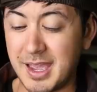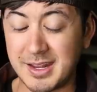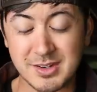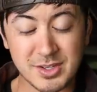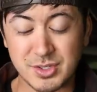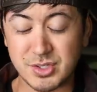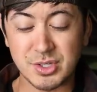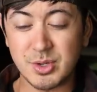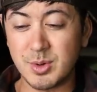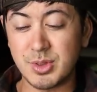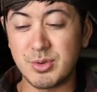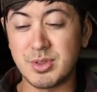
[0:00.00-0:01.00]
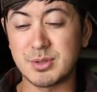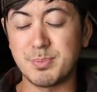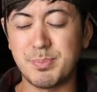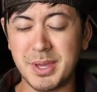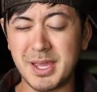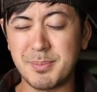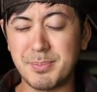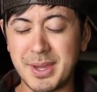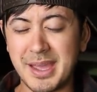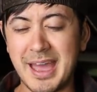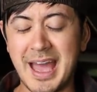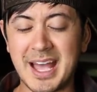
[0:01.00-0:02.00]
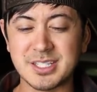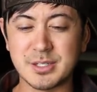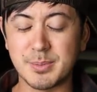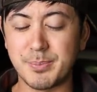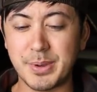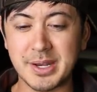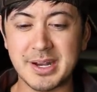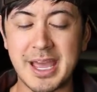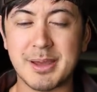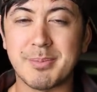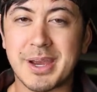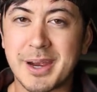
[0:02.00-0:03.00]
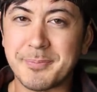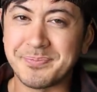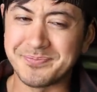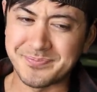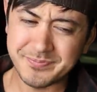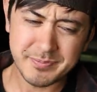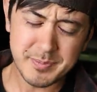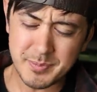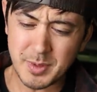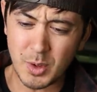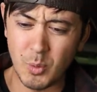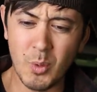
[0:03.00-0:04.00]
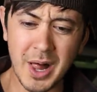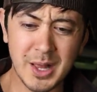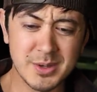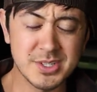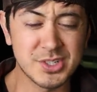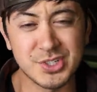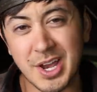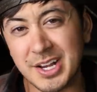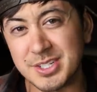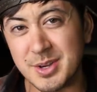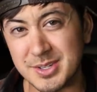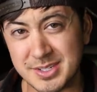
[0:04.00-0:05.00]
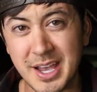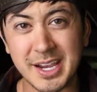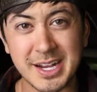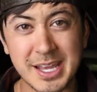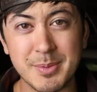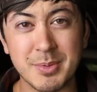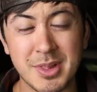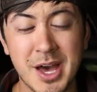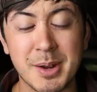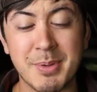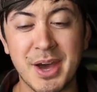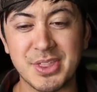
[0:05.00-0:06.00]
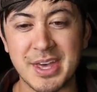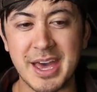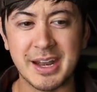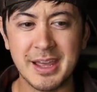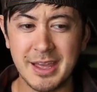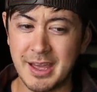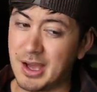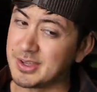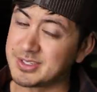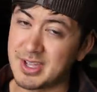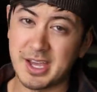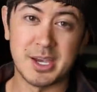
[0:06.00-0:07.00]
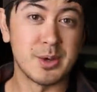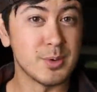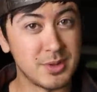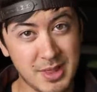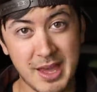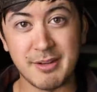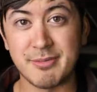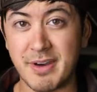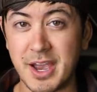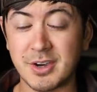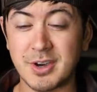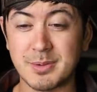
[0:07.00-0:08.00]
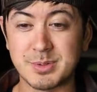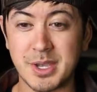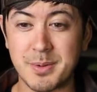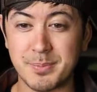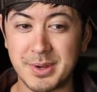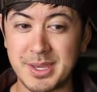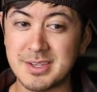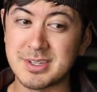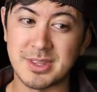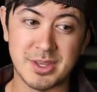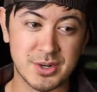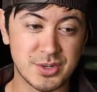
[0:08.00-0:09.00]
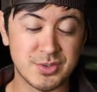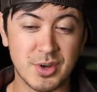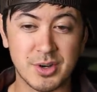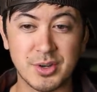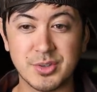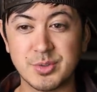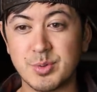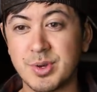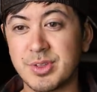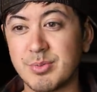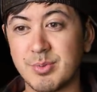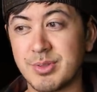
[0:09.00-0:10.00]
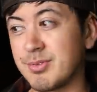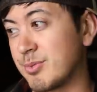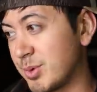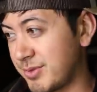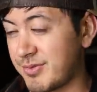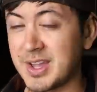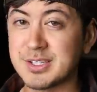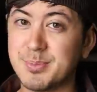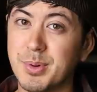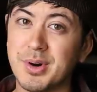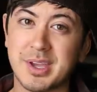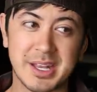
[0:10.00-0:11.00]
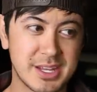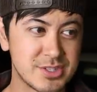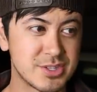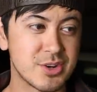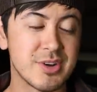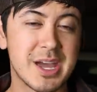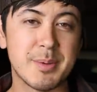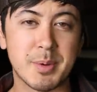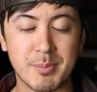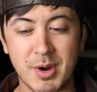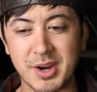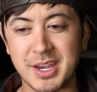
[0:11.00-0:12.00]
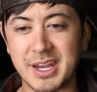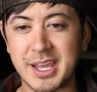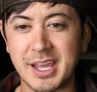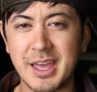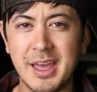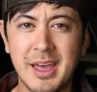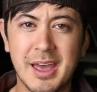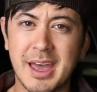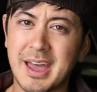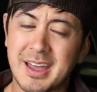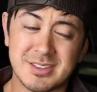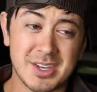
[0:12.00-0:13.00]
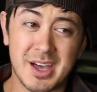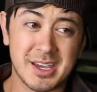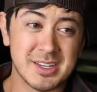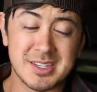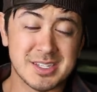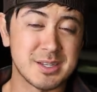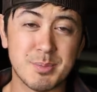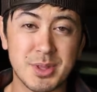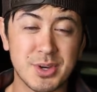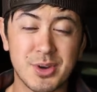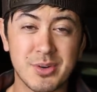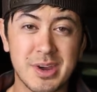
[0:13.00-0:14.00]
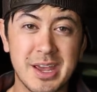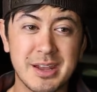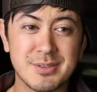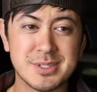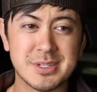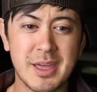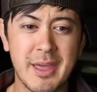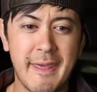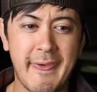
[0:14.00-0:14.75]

And it's just going through this big, big hassle, big nightmare. While I was at SHOT Show, I was talking to him a lot about that. I was talking to a lot of firearms companies and their struggles with Facebook and Instagram and marketing, and talking to some other creatives.